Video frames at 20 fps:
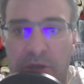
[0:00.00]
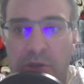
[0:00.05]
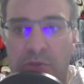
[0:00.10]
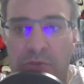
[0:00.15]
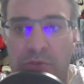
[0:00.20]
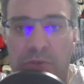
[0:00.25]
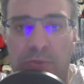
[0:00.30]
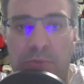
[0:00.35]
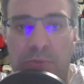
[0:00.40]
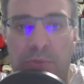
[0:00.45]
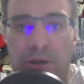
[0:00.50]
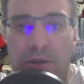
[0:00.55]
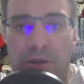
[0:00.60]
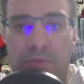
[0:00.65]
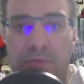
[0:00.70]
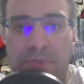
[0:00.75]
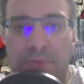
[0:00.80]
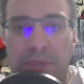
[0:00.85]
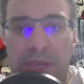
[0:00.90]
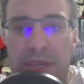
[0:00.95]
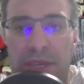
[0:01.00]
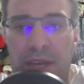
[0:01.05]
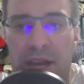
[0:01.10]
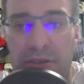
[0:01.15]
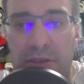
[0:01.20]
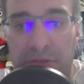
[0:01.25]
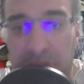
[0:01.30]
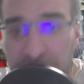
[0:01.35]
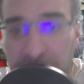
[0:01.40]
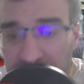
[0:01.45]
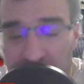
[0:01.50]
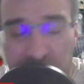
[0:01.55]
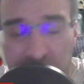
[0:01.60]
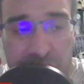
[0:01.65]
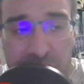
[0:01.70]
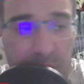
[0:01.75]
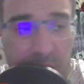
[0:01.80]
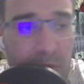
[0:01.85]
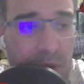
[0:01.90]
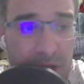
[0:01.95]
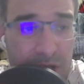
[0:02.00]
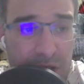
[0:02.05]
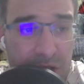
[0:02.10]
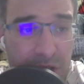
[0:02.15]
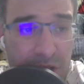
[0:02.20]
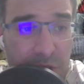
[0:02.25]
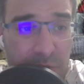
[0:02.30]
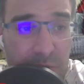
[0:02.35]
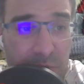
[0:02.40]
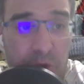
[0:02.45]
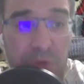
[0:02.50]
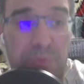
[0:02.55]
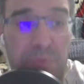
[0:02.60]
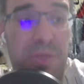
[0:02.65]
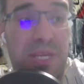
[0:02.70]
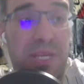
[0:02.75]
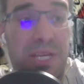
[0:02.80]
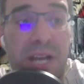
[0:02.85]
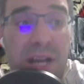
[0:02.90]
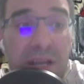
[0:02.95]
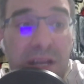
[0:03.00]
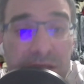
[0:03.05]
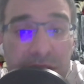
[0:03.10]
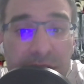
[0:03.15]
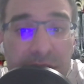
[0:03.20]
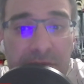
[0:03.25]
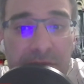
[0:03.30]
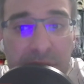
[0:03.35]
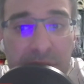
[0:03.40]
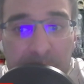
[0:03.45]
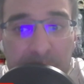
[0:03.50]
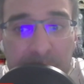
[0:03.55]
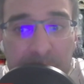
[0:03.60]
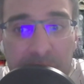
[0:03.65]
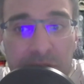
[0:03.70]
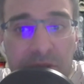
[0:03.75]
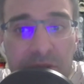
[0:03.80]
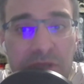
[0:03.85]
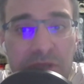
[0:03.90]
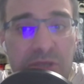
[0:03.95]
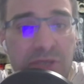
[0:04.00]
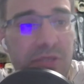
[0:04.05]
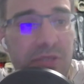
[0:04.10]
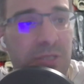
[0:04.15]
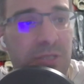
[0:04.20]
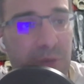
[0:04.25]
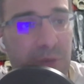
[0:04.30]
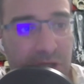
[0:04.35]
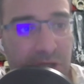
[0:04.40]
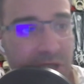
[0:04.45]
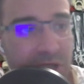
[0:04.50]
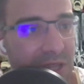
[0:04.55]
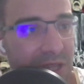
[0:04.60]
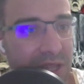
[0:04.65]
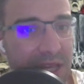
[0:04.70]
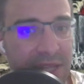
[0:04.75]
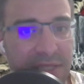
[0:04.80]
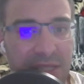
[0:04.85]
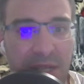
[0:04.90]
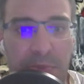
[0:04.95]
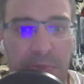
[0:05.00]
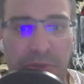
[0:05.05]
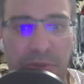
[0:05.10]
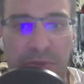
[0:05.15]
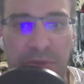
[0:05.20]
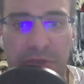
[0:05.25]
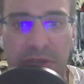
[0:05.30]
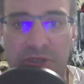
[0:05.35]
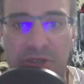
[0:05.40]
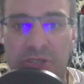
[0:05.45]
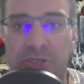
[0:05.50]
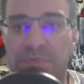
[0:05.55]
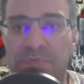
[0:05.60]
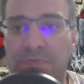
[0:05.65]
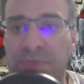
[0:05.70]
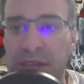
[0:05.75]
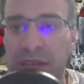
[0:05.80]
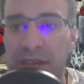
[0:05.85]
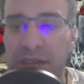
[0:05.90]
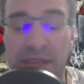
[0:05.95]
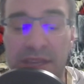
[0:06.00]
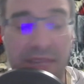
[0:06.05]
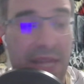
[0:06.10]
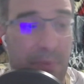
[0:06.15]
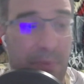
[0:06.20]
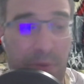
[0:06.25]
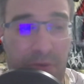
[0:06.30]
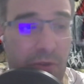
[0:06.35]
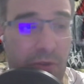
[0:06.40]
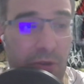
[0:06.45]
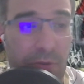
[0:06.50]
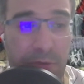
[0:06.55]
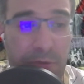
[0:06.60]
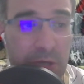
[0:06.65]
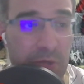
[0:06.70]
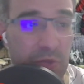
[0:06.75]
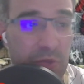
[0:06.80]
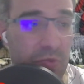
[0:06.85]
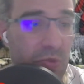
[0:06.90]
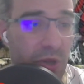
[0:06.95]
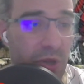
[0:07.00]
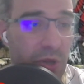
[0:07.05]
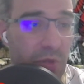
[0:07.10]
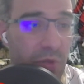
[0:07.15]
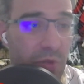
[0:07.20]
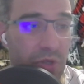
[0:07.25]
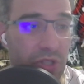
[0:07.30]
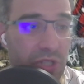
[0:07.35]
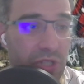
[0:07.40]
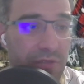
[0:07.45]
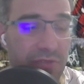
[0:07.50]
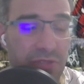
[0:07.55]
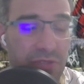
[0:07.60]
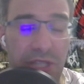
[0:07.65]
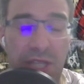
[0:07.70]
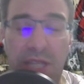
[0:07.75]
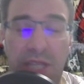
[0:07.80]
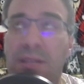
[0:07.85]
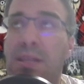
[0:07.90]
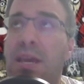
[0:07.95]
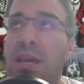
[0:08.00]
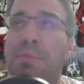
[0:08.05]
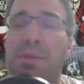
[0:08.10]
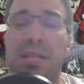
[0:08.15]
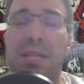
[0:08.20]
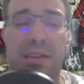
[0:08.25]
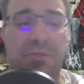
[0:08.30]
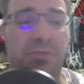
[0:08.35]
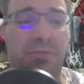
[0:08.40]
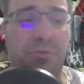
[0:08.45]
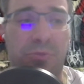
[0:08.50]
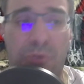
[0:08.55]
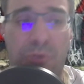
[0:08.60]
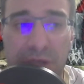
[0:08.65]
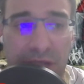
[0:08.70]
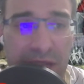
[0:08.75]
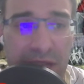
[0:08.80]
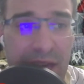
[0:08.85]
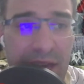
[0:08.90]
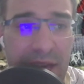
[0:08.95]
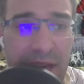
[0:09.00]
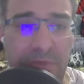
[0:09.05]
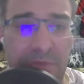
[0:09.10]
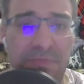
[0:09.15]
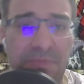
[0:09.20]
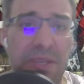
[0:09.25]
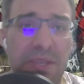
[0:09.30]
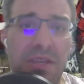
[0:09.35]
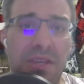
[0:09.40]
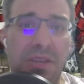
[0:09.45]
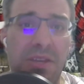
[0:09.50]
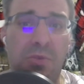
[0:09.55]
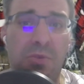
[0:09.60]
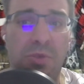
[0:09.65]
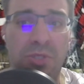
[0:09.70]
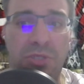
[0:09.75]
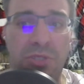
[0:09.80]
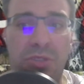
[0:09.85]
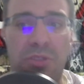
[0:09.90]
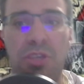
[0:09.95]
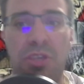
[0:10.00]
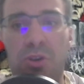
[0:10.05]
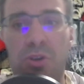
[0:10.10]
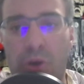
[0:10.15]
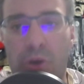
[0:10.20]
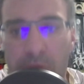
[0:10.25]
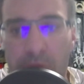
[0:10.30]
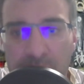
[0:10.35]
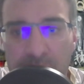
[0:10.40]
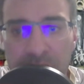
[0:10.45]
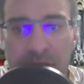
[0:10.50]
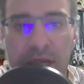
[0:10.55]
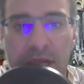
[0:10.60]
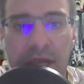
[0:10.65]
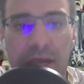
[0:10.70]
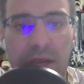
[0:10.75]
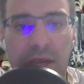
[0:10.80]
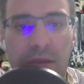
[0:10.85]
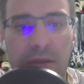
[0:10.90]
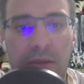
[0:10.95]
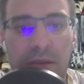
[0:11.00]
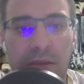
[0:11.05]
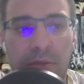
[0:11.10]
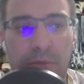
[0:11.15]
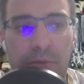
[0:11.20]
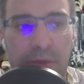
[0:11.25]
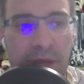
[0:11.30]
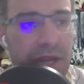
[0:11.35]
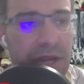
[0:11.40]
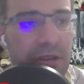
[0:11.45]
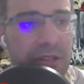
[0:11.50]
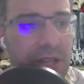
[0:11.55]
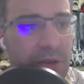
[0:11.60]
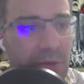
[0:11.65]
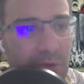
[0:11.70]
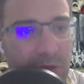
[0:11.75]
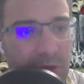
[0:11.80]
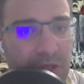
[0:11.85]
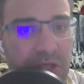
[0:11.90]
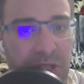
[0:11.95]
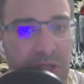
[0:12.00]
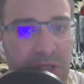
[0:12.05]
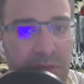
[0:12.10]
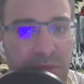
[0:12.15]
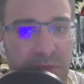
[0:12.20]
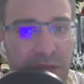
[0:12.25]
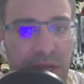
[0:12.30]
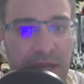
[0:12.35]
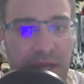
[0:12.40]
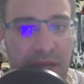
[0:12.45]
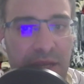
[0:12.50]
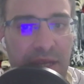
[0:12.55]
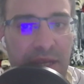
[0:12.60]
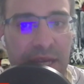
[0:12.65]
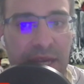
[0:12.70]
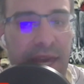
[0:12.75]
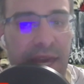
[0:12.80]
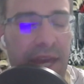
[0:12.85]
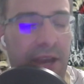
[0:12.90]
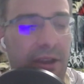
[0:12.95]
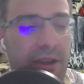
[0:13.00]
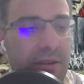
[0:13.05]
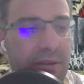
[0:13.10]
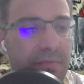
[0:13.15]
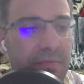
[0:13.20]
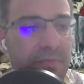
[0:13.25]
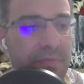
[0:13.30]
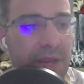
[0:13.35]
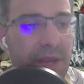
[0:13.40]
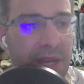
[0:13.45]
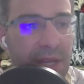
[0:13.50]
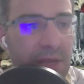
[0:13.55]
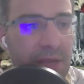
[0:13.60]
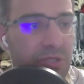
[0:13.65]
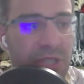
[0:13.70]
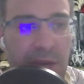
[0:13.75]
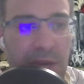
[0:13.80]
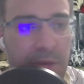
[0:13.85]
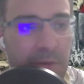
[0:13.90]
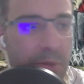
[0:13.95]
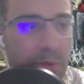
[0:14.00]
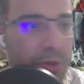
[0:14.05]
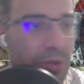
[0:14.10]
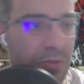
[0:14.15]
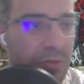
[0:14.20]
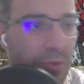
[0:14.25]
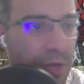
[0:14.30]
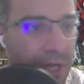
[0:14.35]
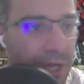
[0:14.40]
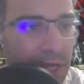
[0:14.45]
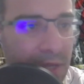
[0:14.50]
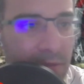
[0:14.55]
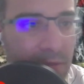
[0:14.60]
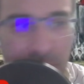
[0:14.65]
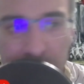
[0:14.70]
football. I only just started watching the sport because of Olympiacos, especially in the last couple of years. That performance was one of the worst I've seen. I mean, Evan Fournier was the only player that really seemed like he cared and he was capable of winning,